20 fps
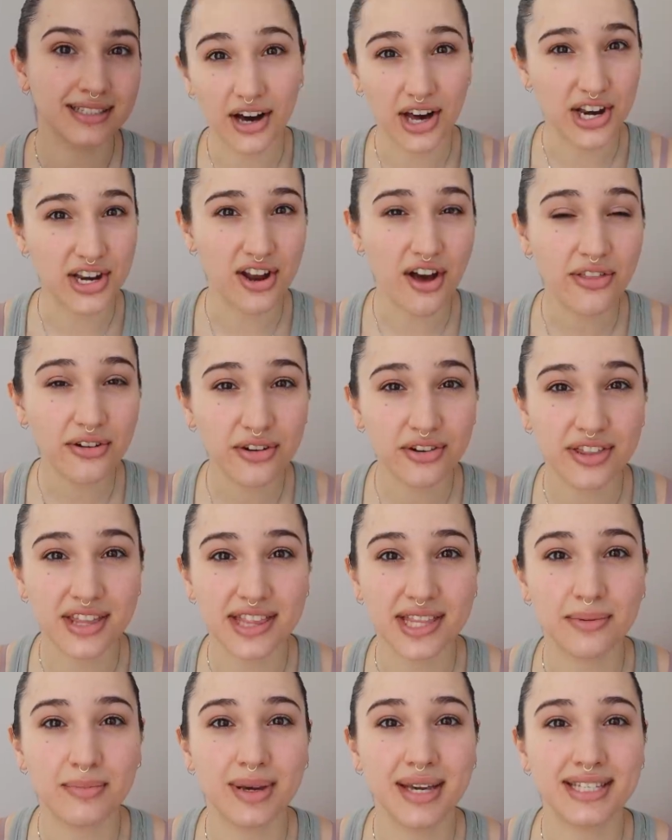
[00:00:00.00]
Another
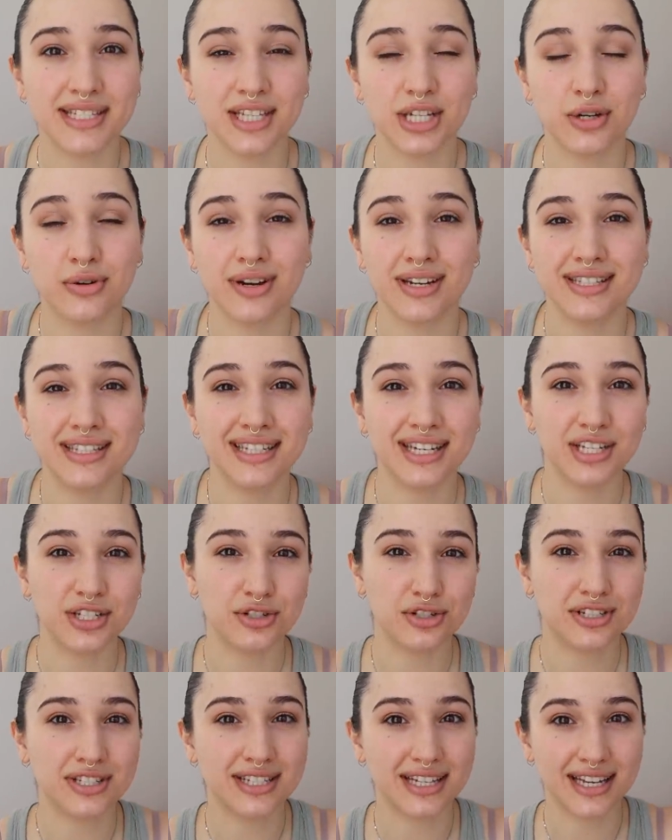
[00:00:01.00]
thing that makes it crazy
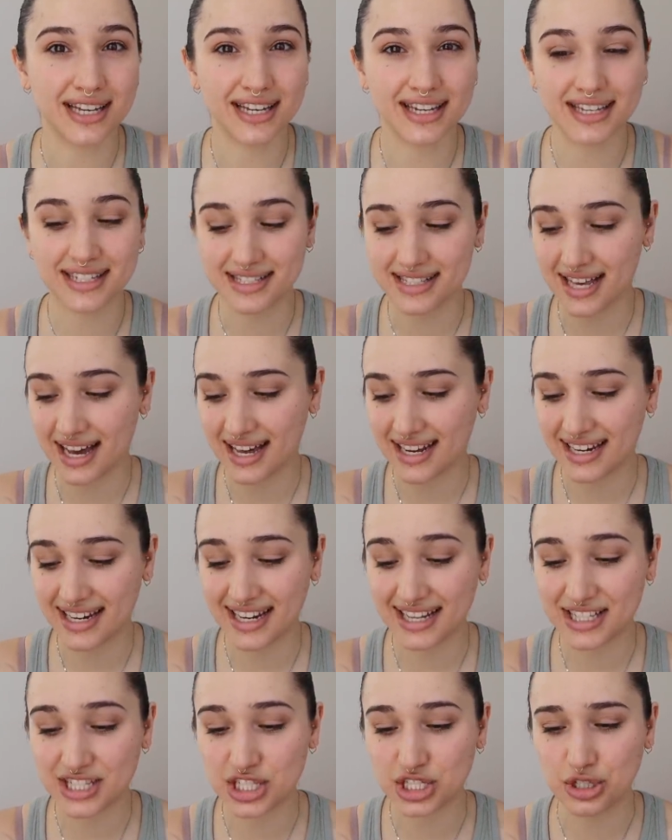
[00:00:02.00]
interesting is that
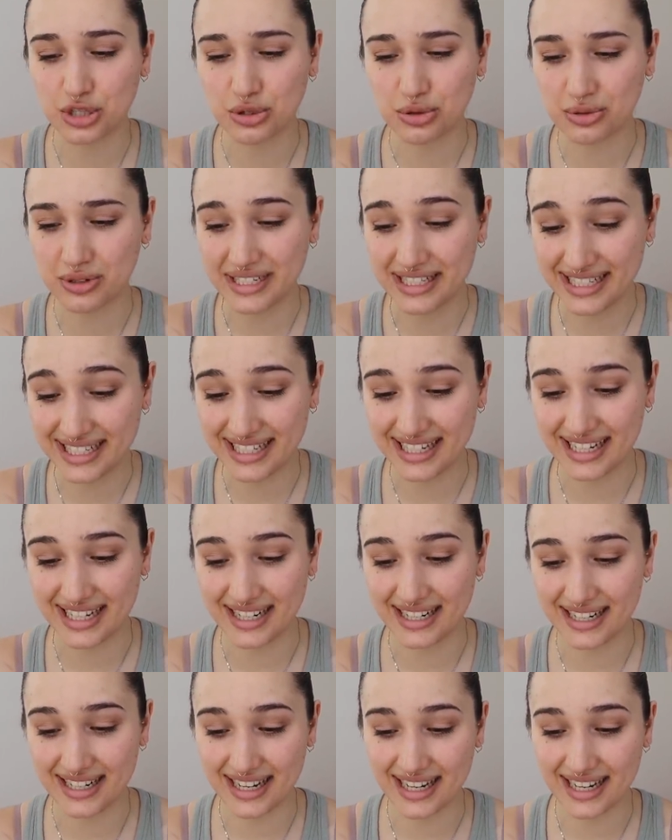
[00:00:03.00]
it's green.